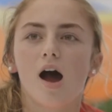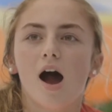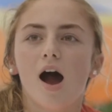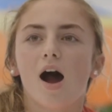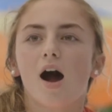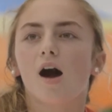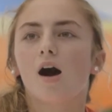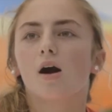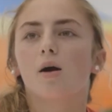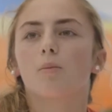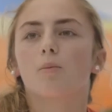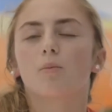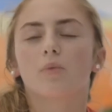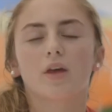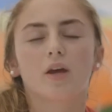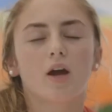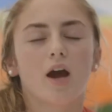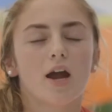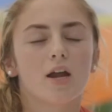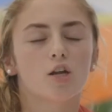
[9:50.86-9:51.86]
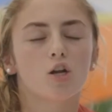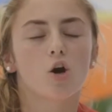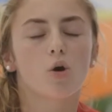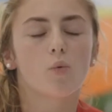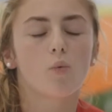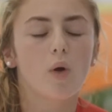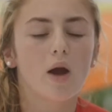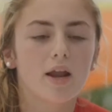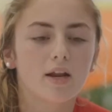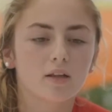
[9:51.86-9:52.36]
like I know
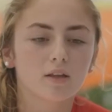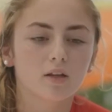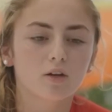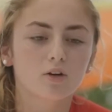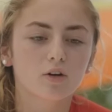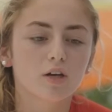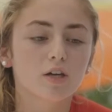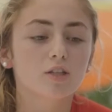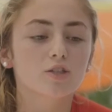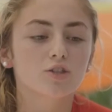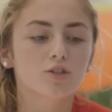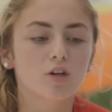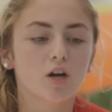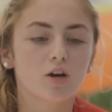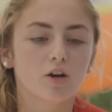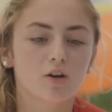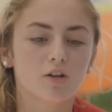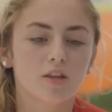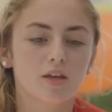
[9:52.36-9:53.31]
when little kids are younger,